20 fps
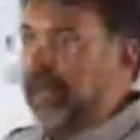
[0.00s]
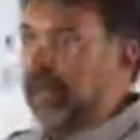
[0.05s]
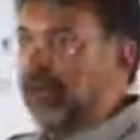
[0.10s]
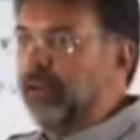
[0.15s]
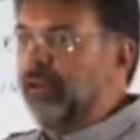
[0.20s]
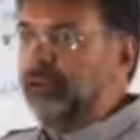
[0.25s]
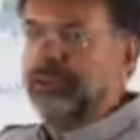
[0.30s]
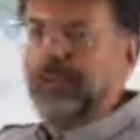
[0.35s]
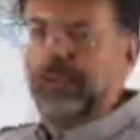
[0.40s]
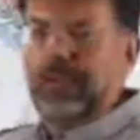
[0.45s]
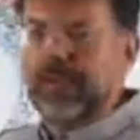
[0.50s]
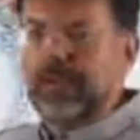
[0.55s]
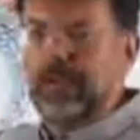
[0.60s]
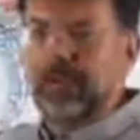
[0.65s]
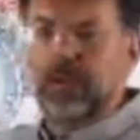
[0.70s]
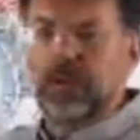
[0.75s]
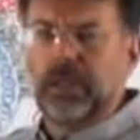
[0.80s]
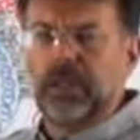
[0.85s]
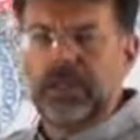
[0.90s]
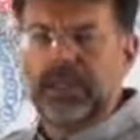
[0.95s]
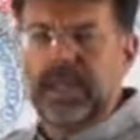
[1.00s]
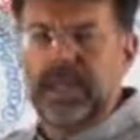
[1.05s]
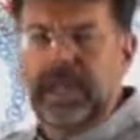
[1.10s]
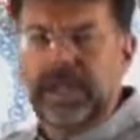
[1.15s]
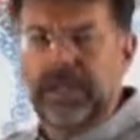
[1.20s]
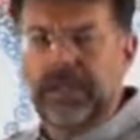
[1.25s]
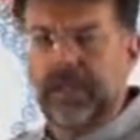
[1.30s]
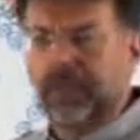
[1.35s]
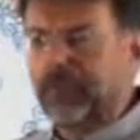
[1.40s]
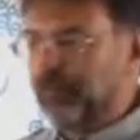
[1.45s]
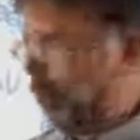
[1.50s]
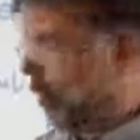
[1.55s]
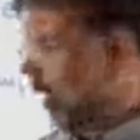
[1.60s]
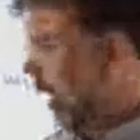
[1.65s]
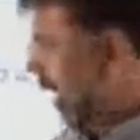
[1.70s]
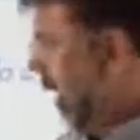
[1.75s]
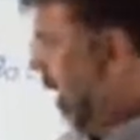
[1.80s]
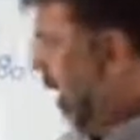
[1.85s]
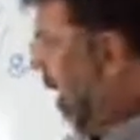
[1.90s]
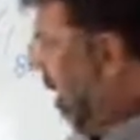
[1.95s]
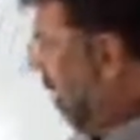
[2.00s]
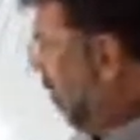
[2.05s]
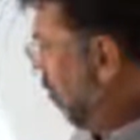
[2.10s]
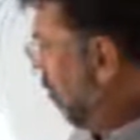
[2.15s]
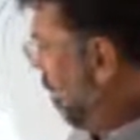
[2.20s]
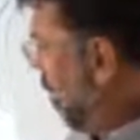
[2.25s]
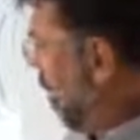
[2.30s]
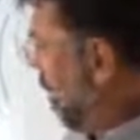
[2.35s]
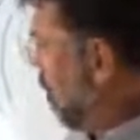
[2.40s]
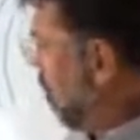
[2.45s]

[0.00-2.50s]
down a few keywords that I don't forget half.